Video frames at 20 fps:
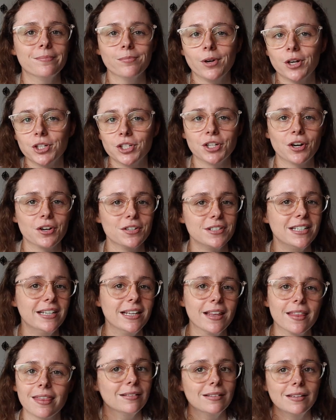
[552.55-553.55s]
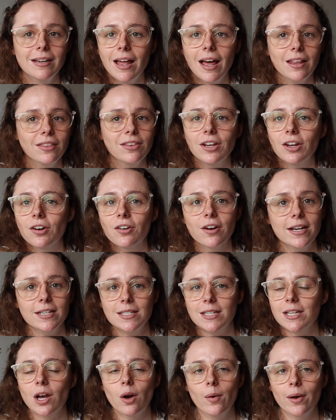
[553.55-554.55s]
brushing our teeth, nothing
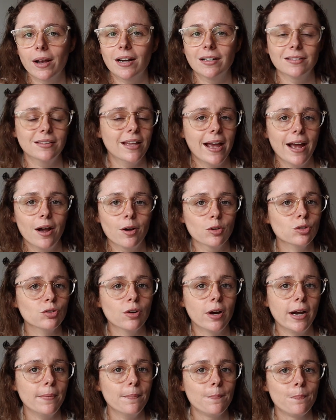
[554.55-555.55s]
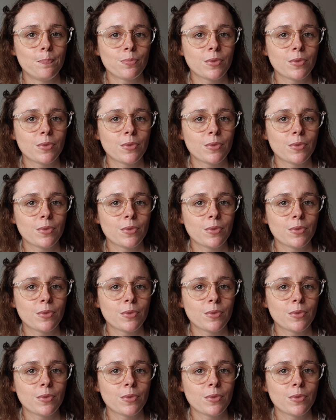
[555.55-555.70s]
crazy going on in the house, right?